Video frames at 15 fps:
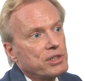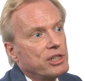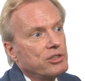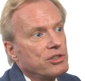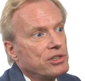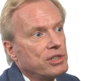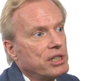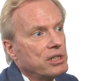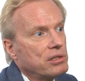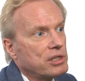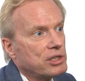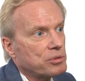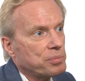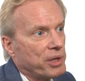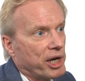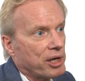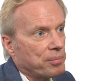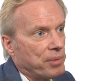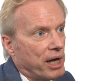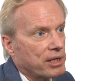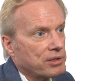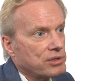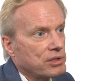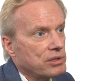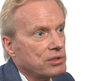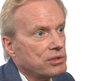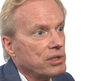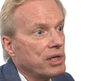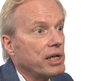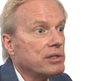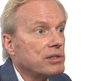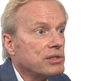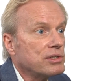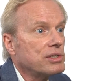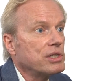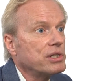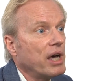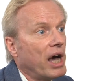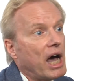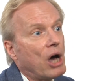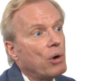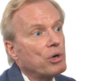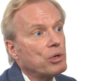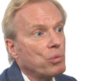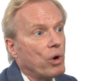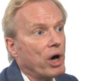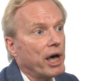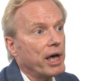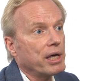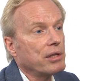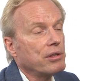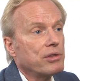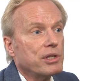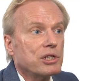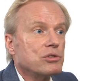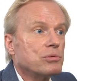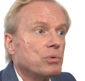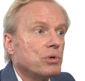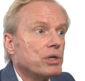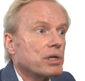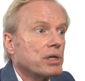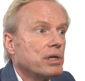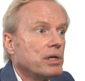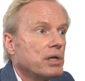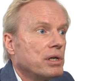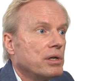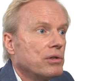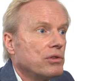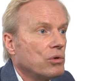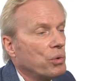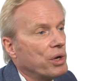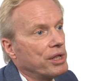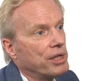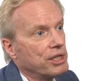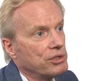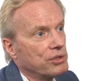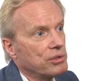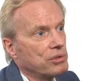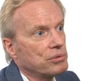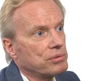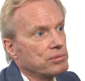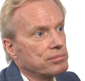engineer these black boxes and see how and why things work the way they do.